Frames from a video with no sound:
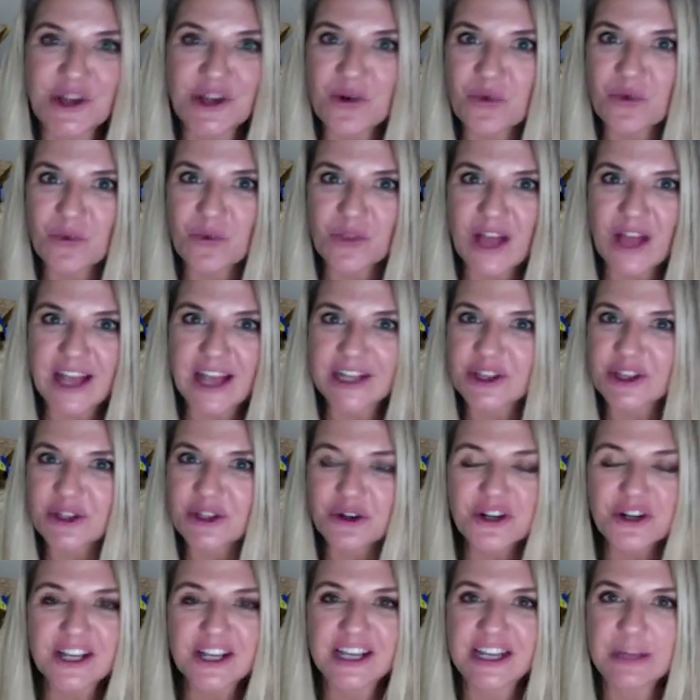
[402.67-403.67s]
don't like
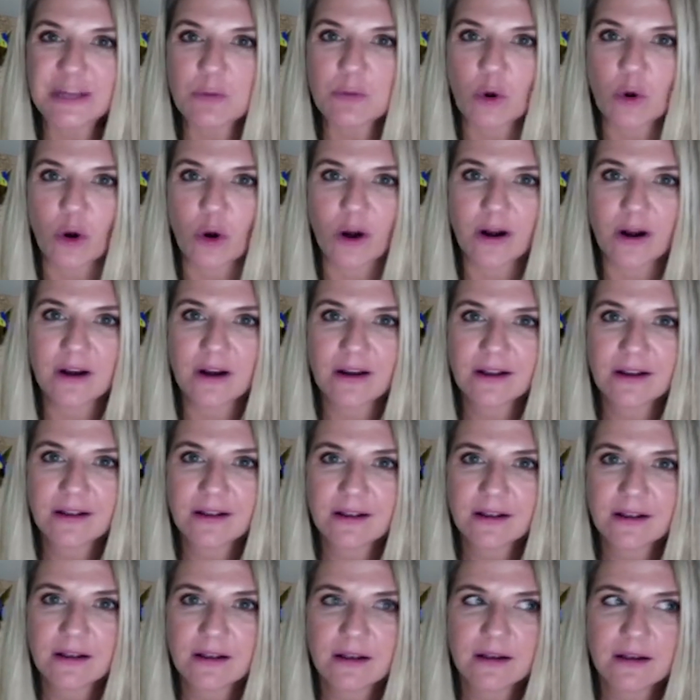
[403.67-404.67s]
learning anymore.
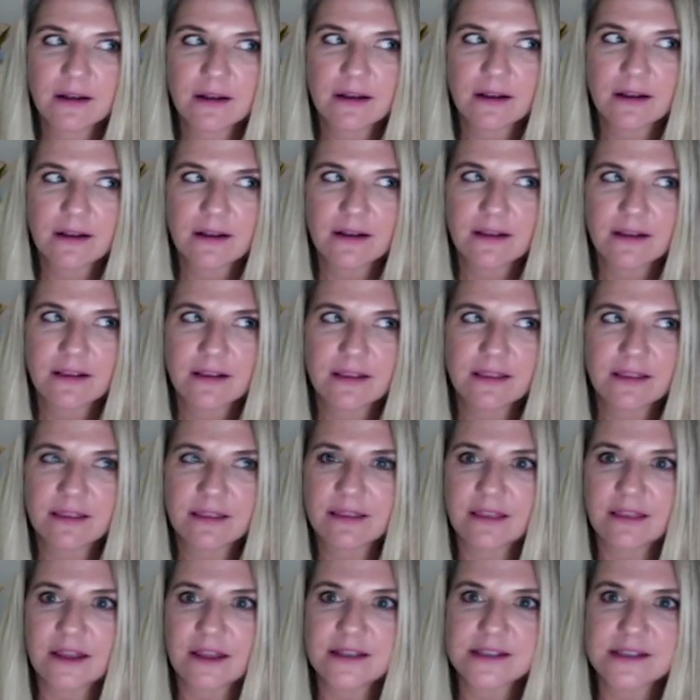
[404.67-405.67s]

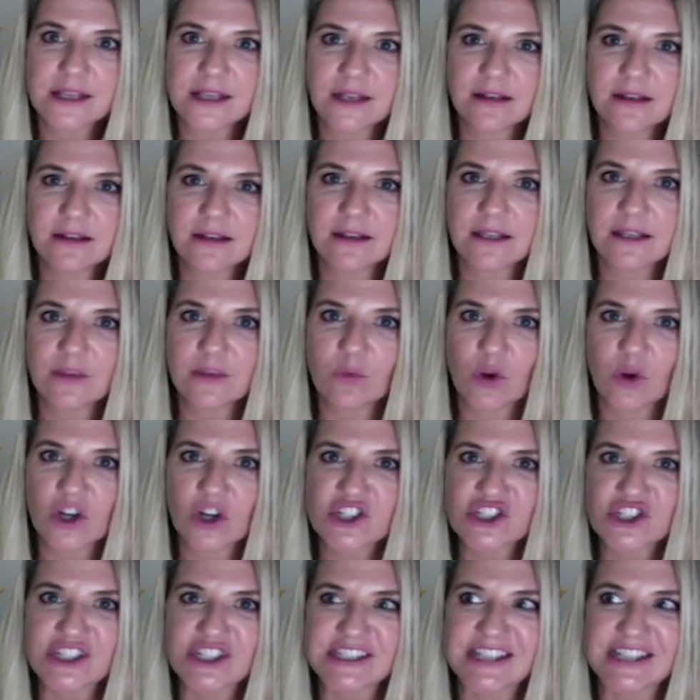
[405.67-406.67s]

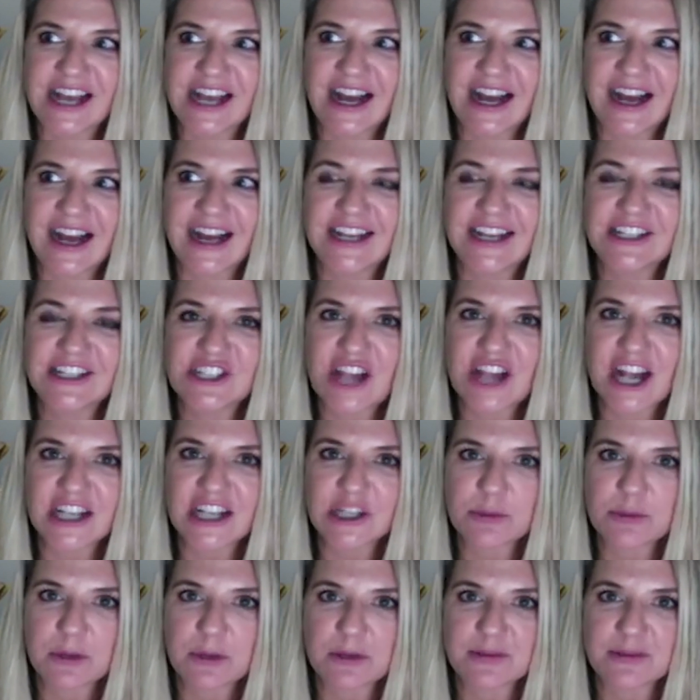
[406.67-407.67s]
Worksheets
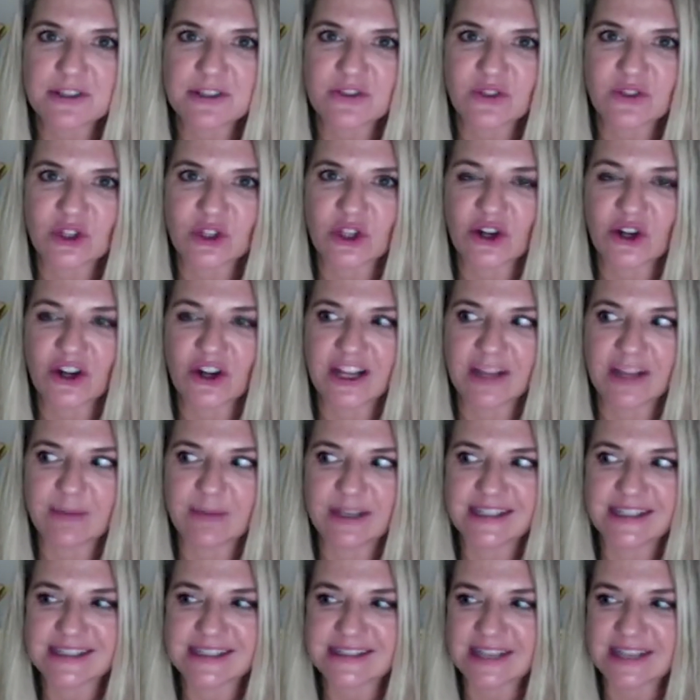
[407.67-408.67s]
hijack the purpose for learning,
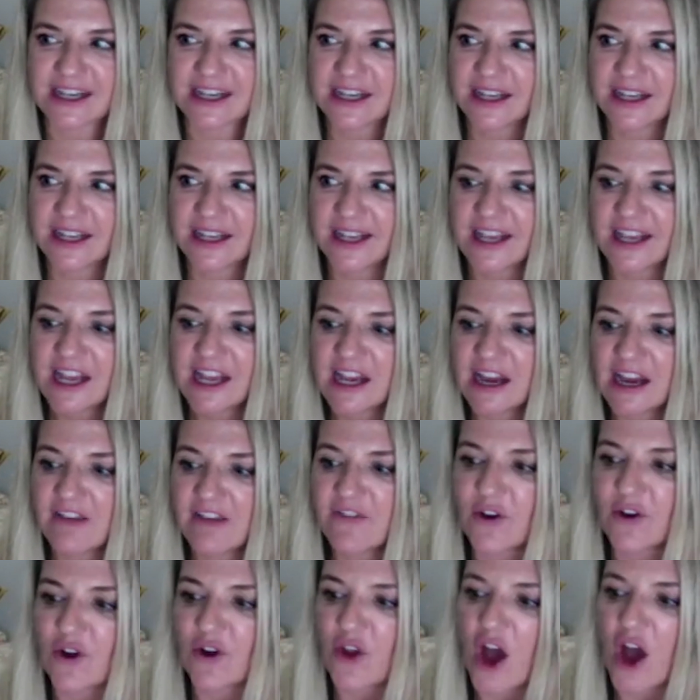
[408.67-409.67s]
because suddenly
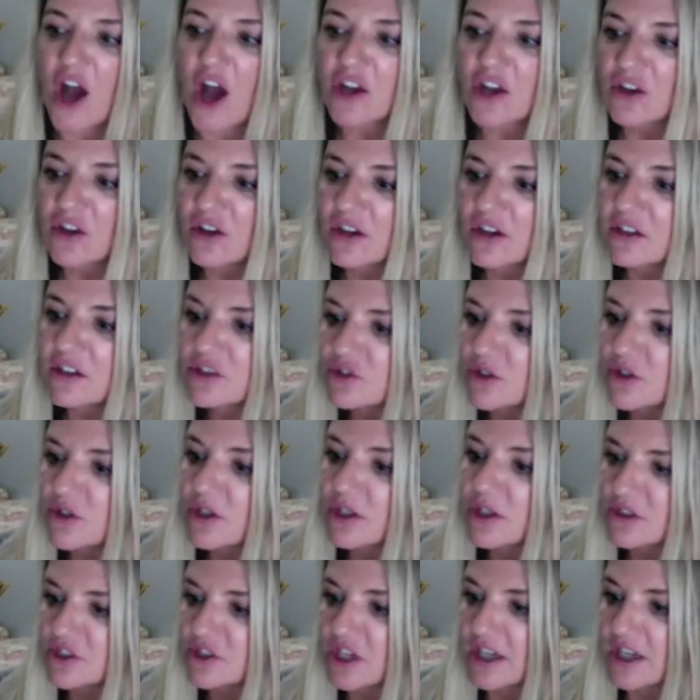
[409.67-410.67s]
if they're not
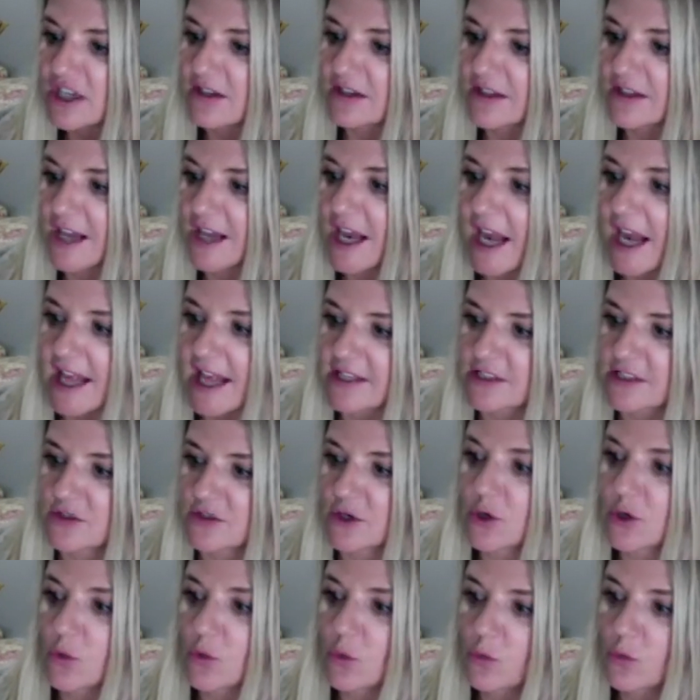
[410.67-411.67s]
good at
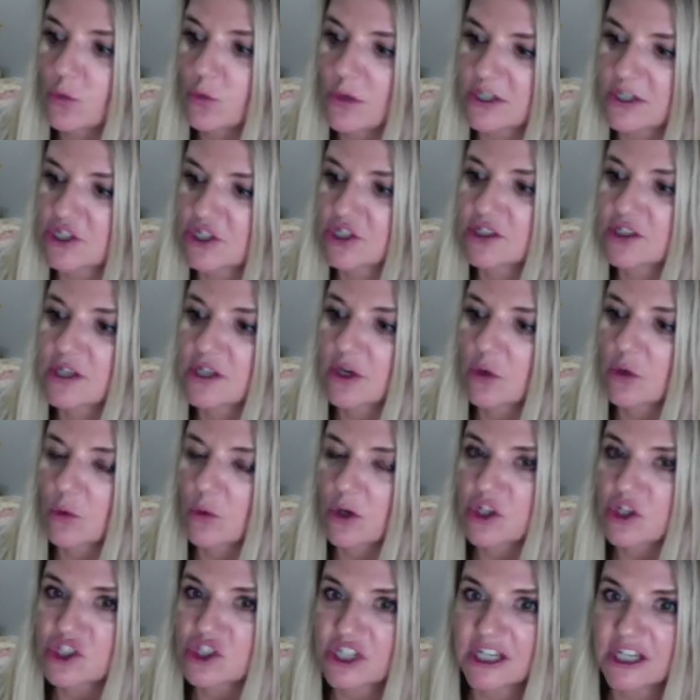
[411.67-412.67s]
answering questions on a
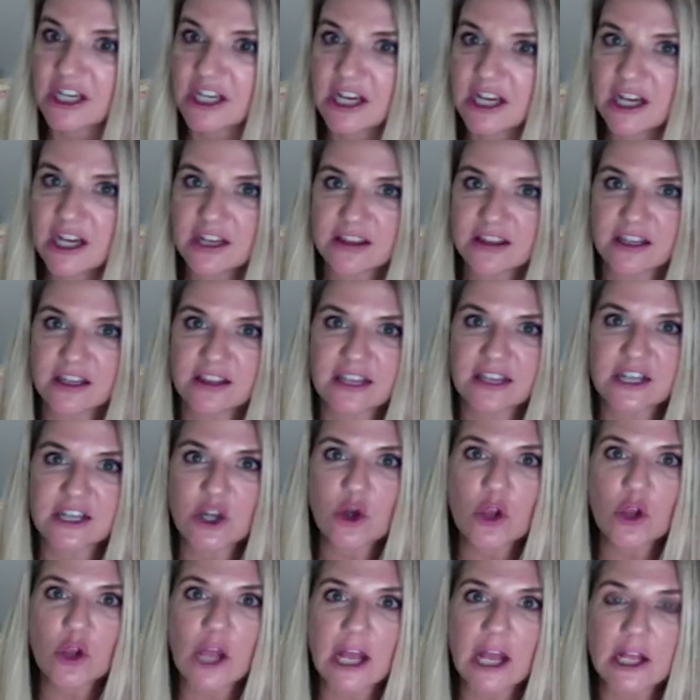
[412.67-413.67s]
worksheet, then they
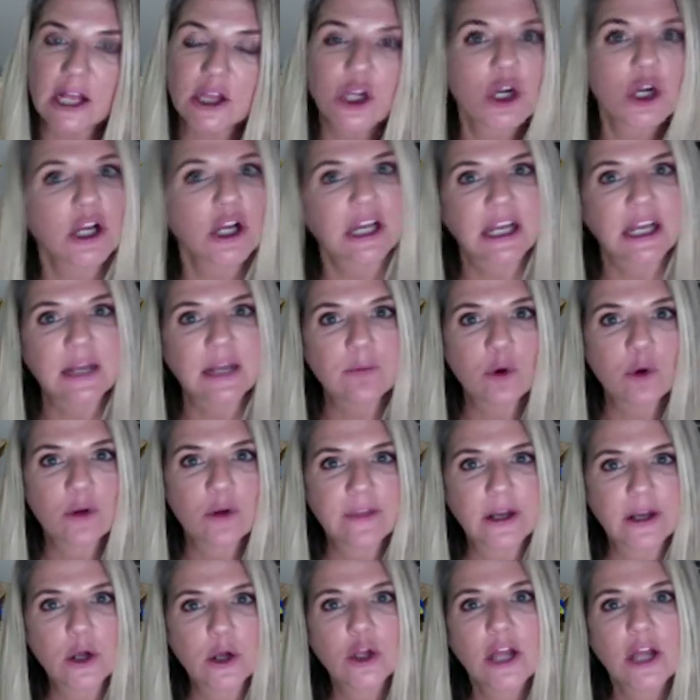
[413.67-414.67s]
don't like learning
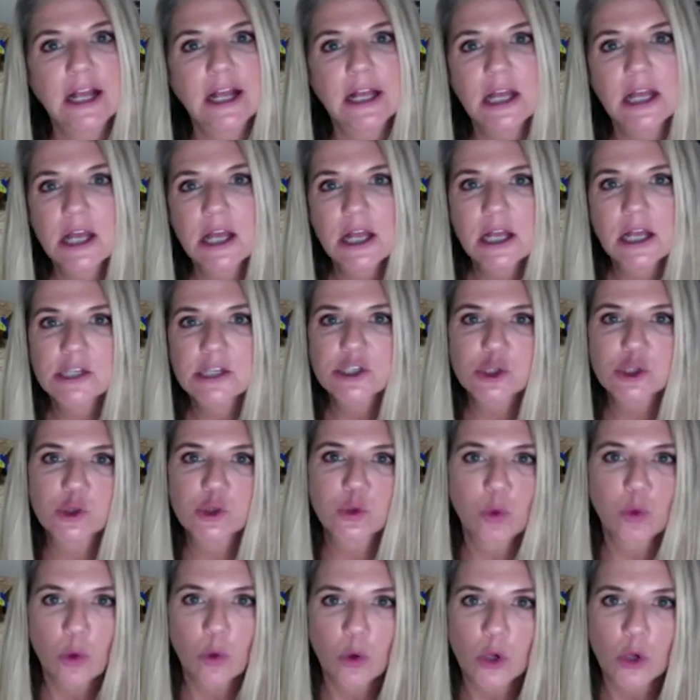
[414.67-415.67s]
anymore. They don't like
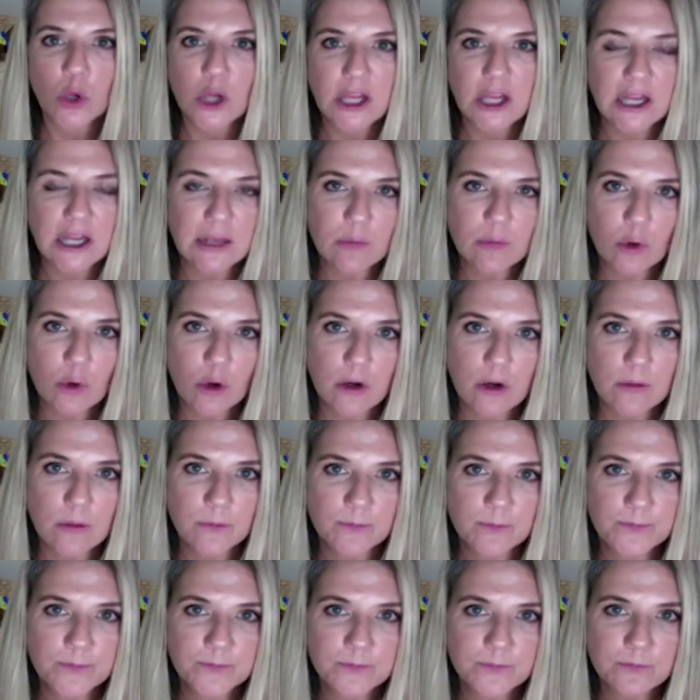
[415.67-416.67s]
school anymore,
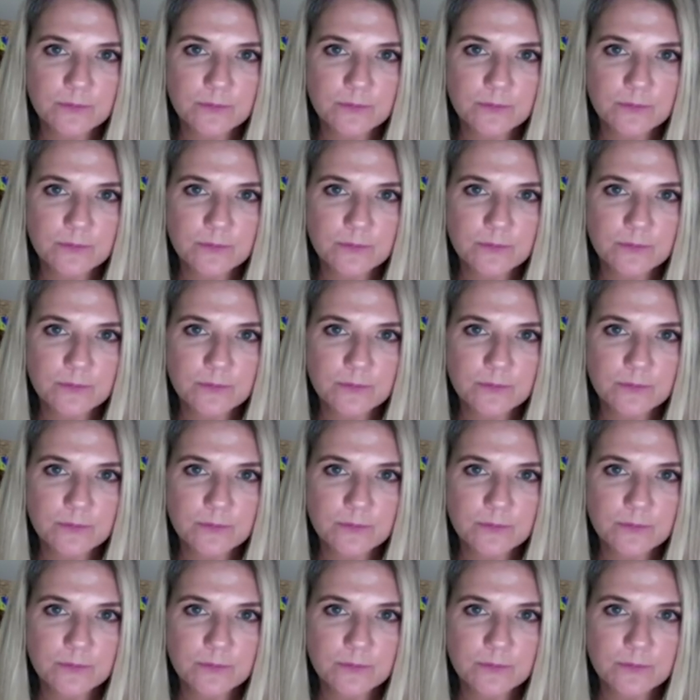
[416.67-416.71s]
